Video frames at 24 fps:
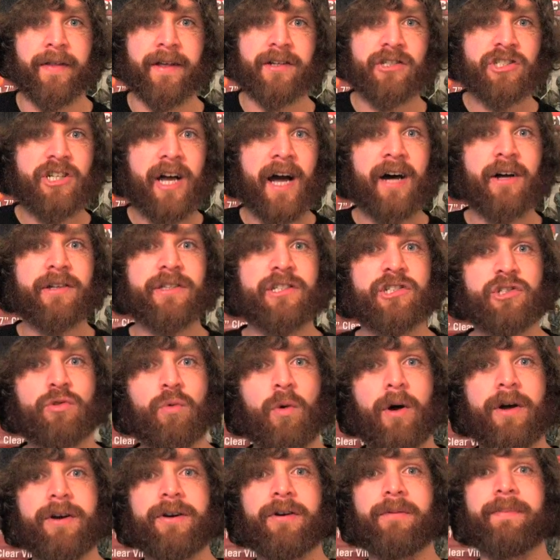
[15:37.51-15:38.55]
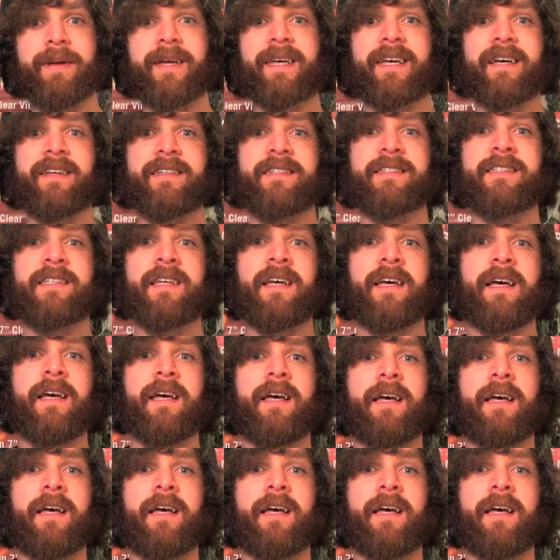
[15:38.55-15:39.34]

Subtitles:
that childish wonder, because